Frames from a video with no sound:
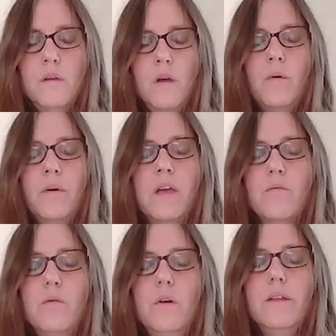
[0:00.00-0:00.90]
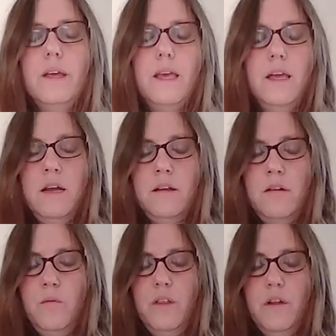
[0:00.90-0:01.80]
When we get really
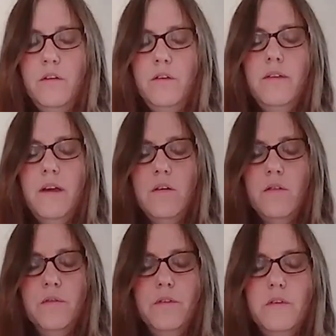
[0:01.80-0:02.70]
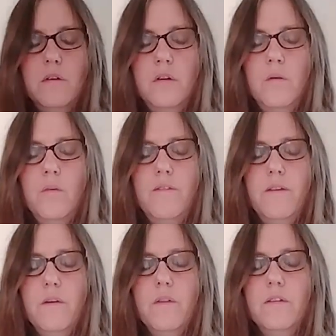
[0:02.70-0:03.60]
connected with ourselves, we
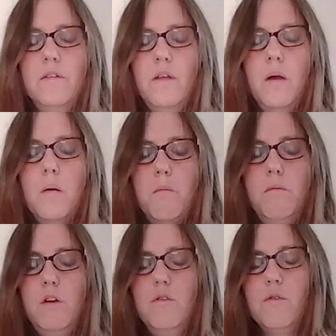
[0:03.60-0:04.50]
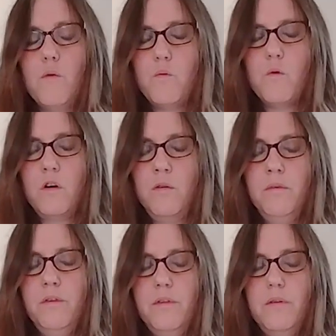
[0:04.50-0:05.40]
feel this beautiful
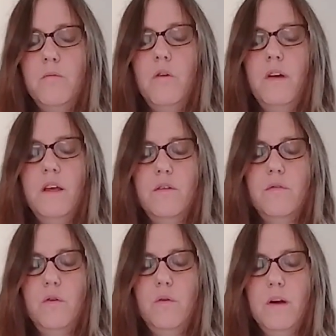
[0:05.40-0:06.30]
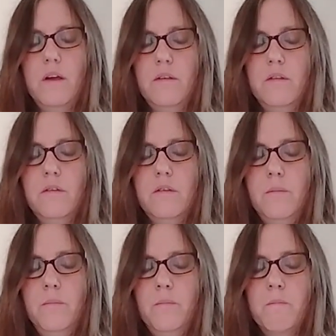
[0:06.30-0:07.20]
warmth moving through us.
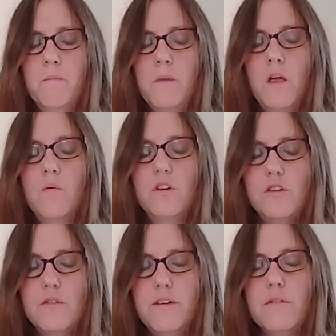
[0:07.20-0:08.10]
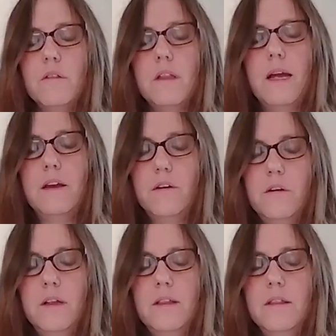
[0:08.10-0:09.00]
We should feel lighter
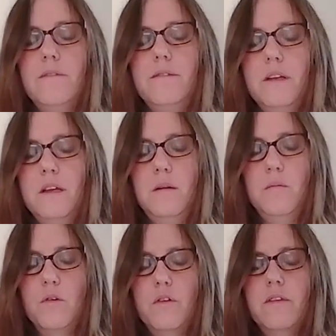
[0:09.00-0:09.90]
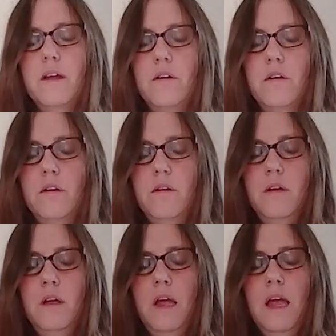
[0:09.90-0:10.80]
and lifted in our center.
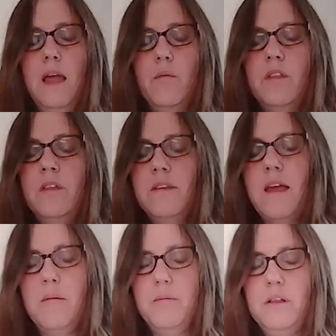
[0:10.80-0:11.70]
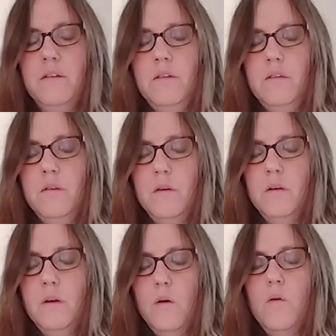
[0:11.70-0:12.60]
When this happens,
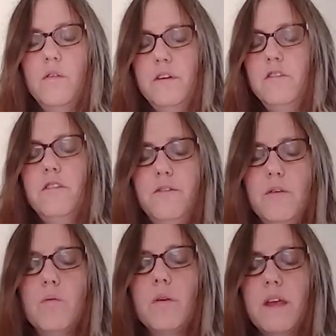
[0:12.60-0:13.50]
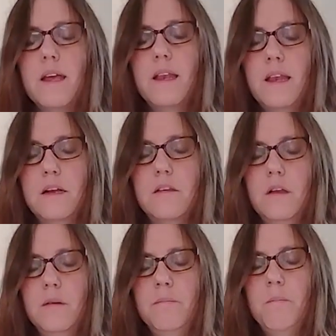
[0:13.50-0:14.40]
you just feel really
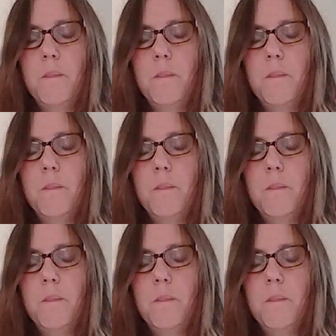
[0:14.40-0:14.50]
connected.